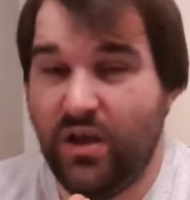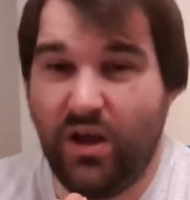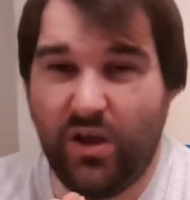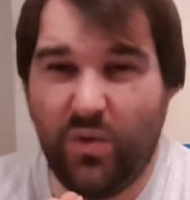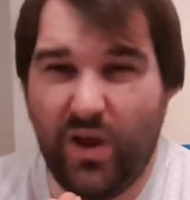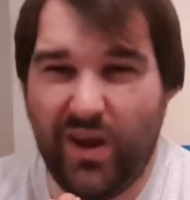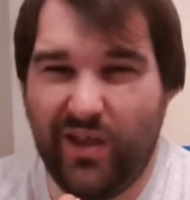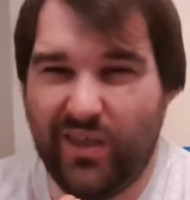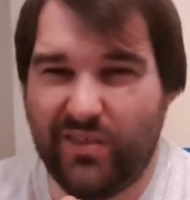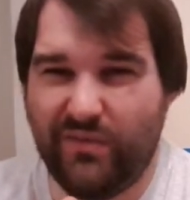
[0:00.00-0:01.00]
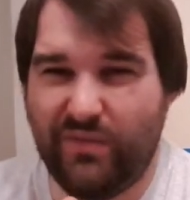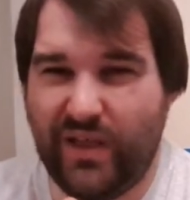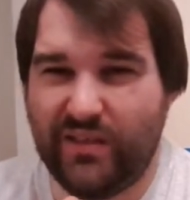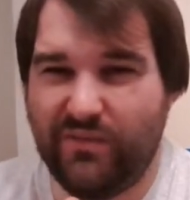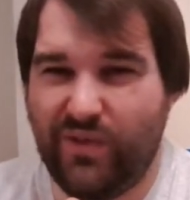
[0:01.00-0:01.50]
I quite like the
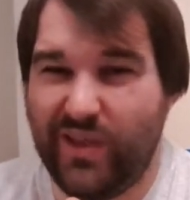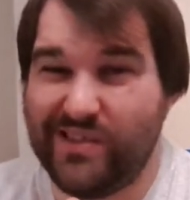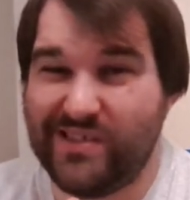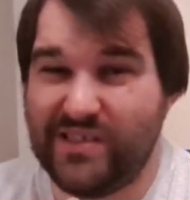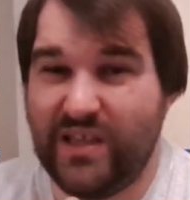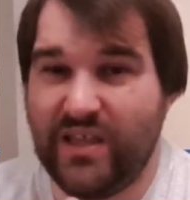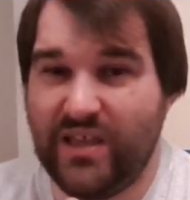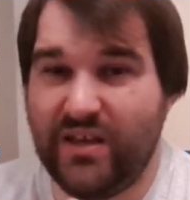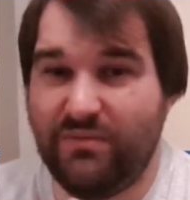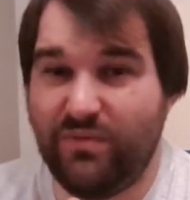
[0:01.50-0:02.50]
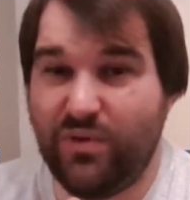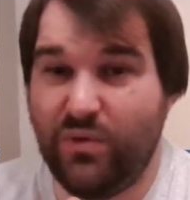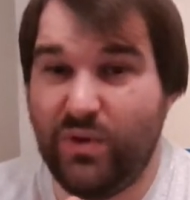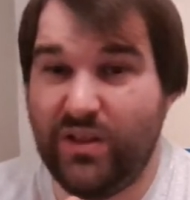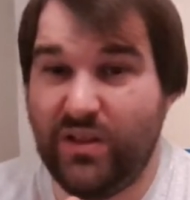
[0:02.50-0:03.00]
fact if I can see it in through a
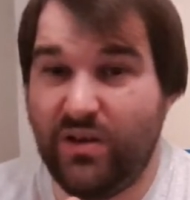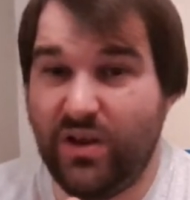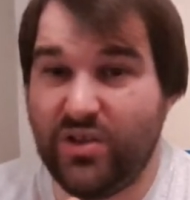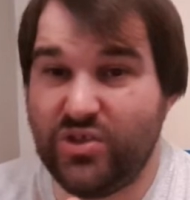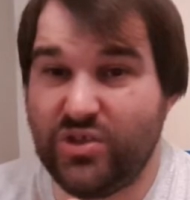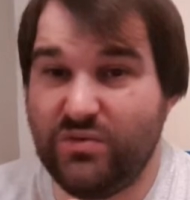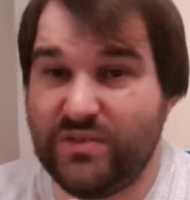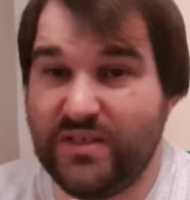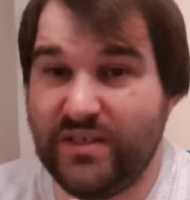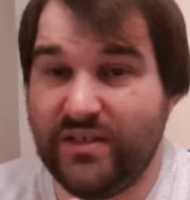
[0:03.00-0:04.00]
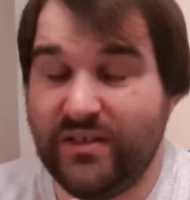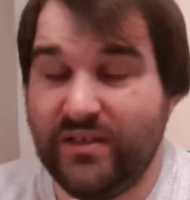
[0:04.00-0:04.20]
window, I can shoot it.